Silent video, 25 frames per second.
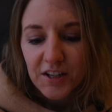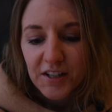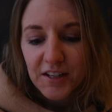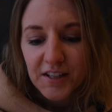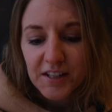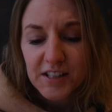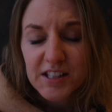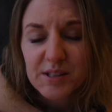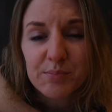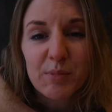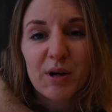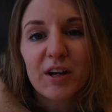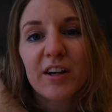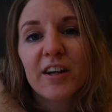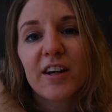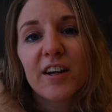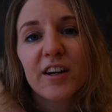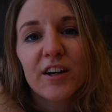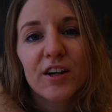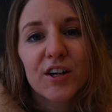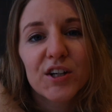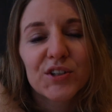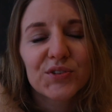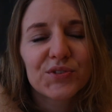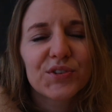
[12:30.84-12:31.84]
It's
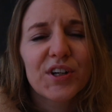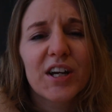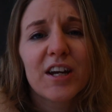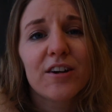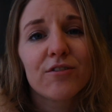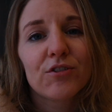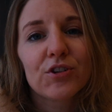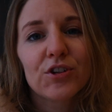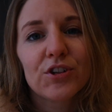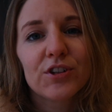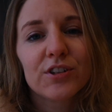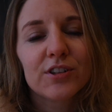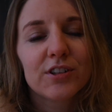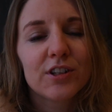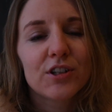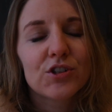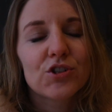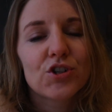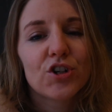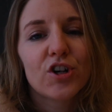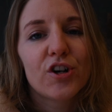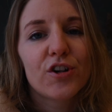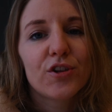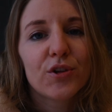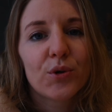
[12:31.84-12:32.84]
my favorite
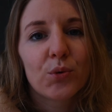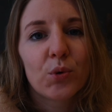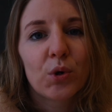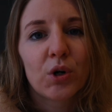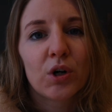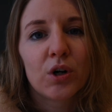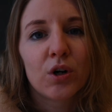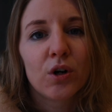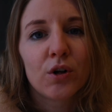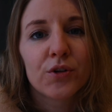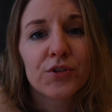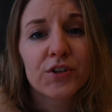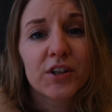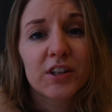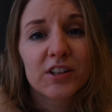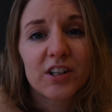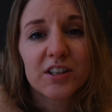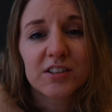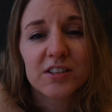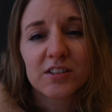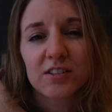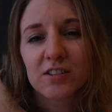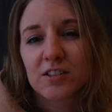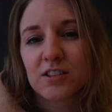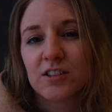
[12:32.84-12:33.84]
teacher in the world. The
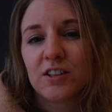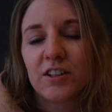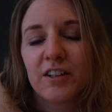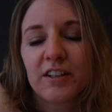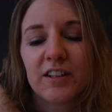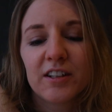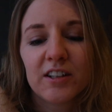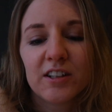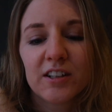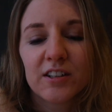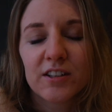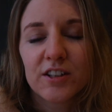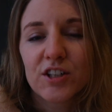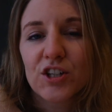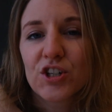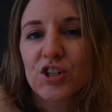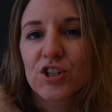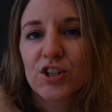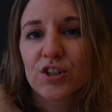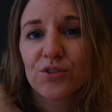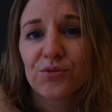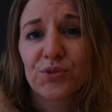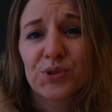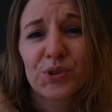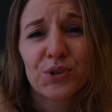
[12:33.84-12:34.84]
classes are in
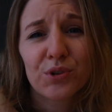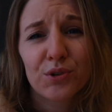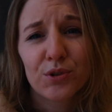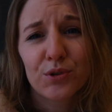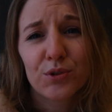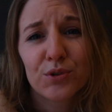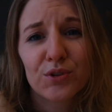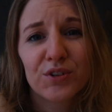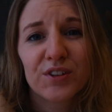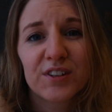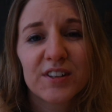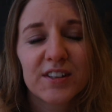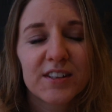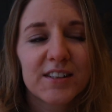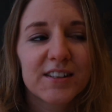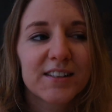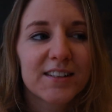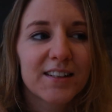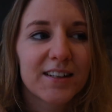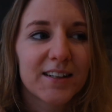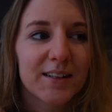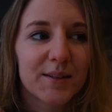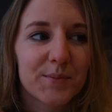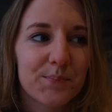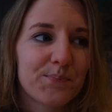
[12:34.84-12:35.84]
English. If you're
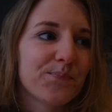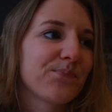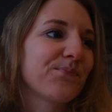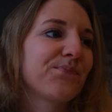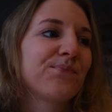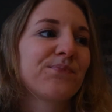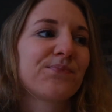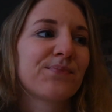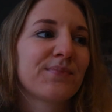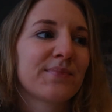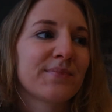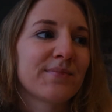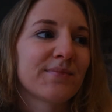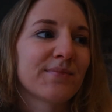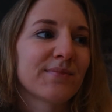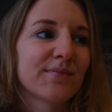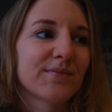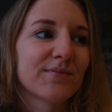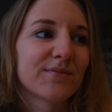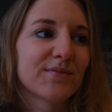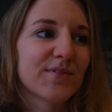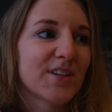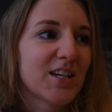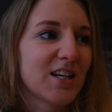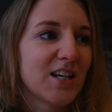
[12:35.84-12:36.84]
curious,
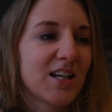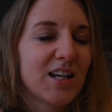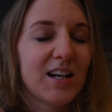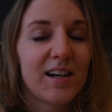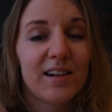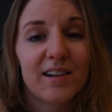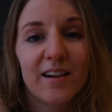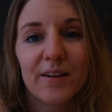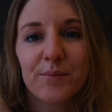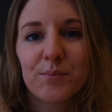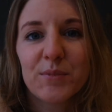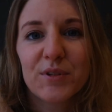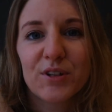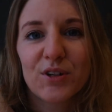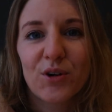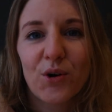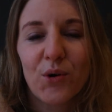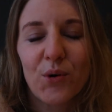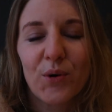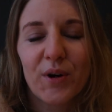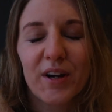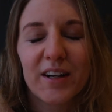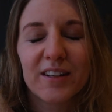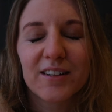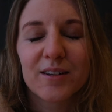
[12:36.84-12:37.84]
um, let me
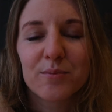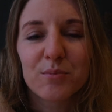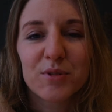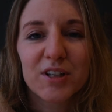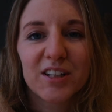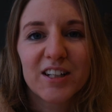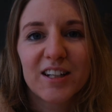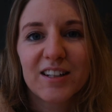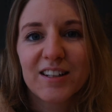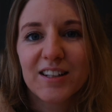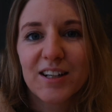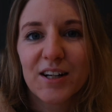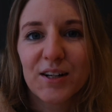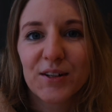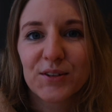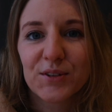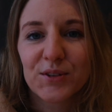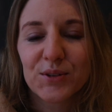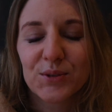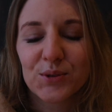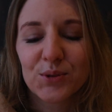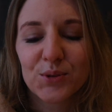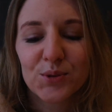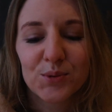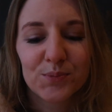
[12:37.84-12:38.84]
know and I'm gonna tell
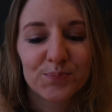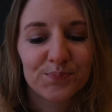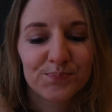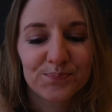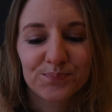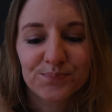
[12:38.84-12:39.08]
you